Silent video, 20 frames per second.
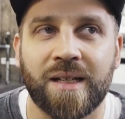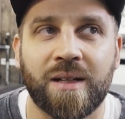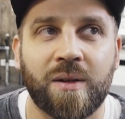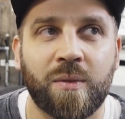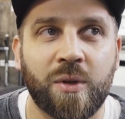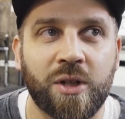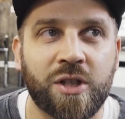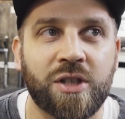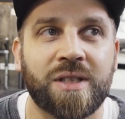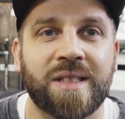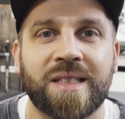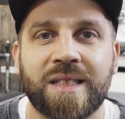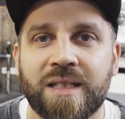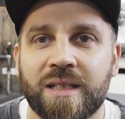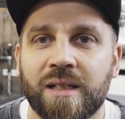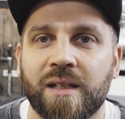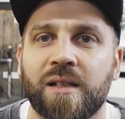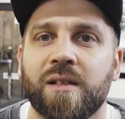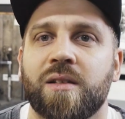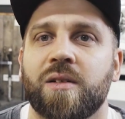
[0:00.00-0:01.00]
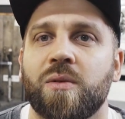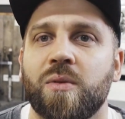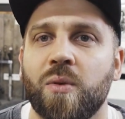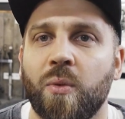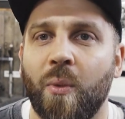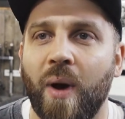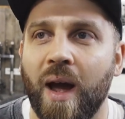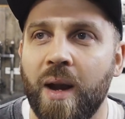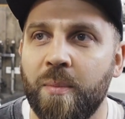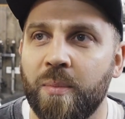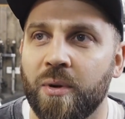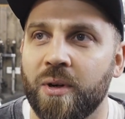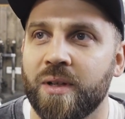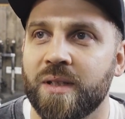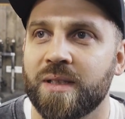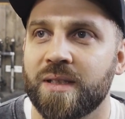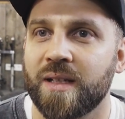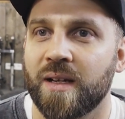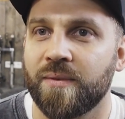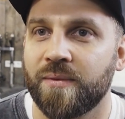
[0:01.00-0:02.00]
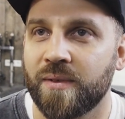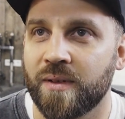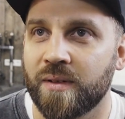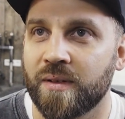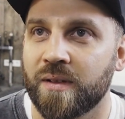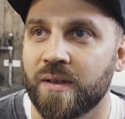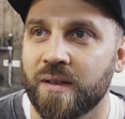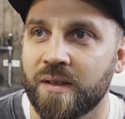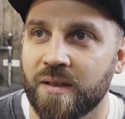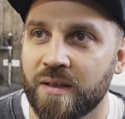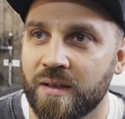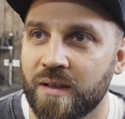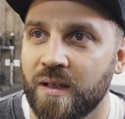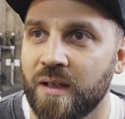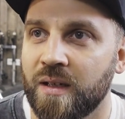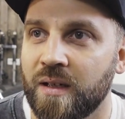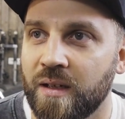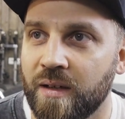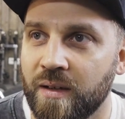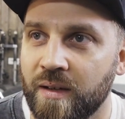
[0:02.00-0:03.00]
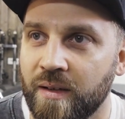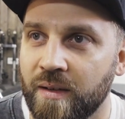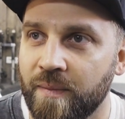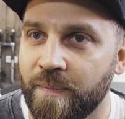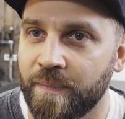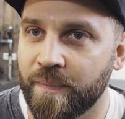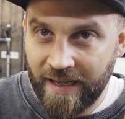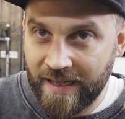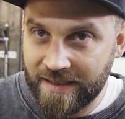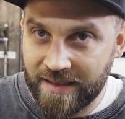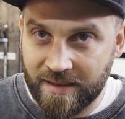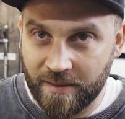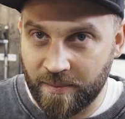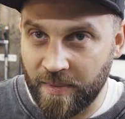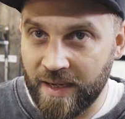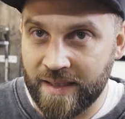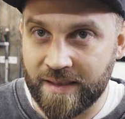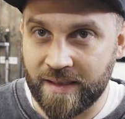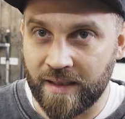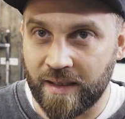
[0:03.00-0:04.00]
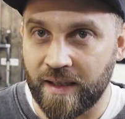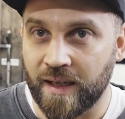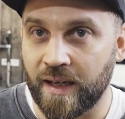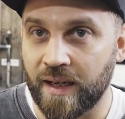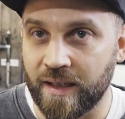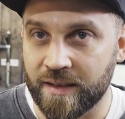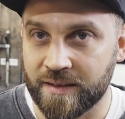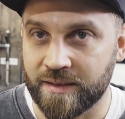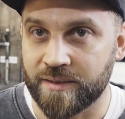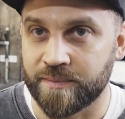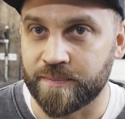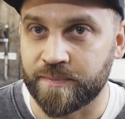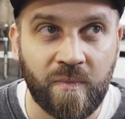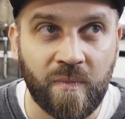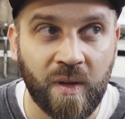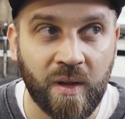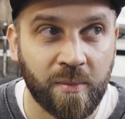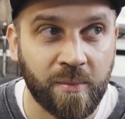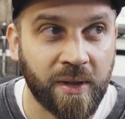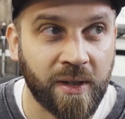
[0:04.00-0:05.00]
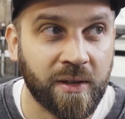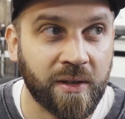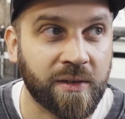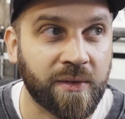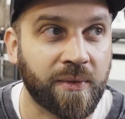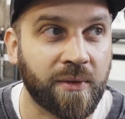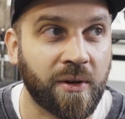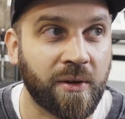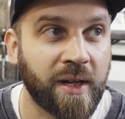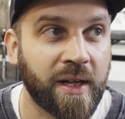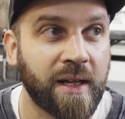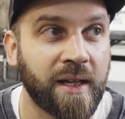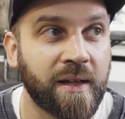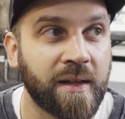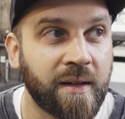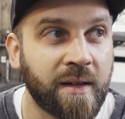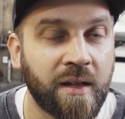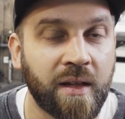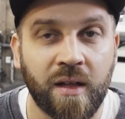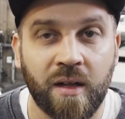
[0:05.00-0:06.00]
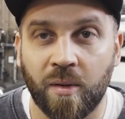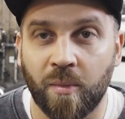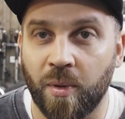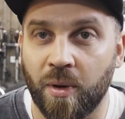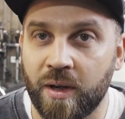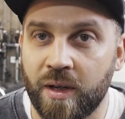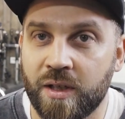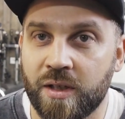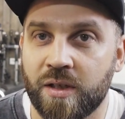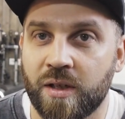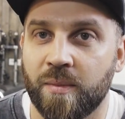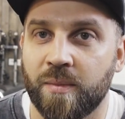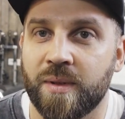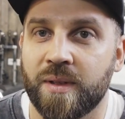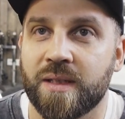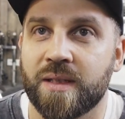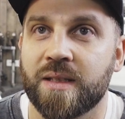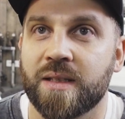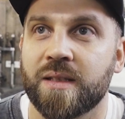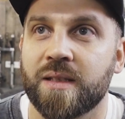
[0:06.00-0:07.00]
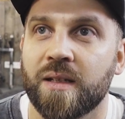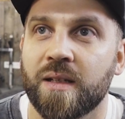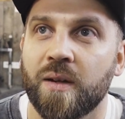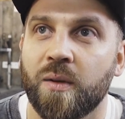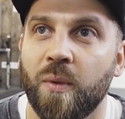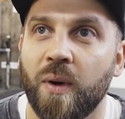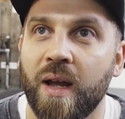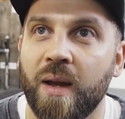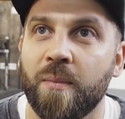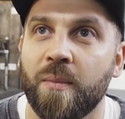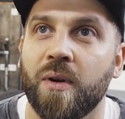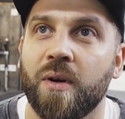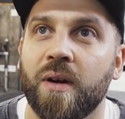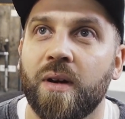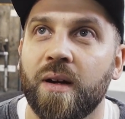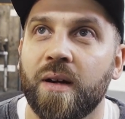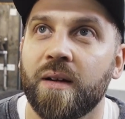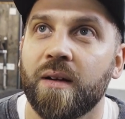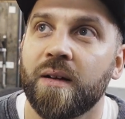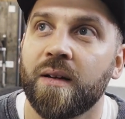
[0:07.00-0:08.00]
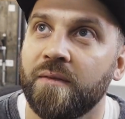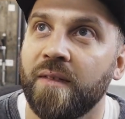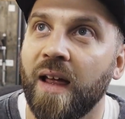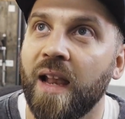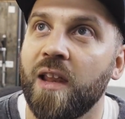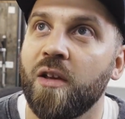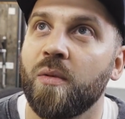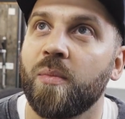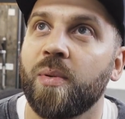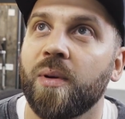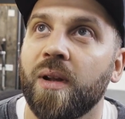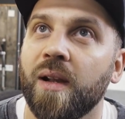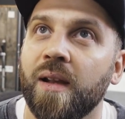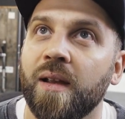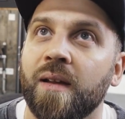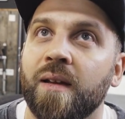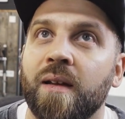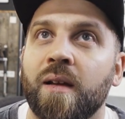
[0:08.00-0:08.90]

which still do wide body stuff and customizing cars, because for a body shop it's way more valuable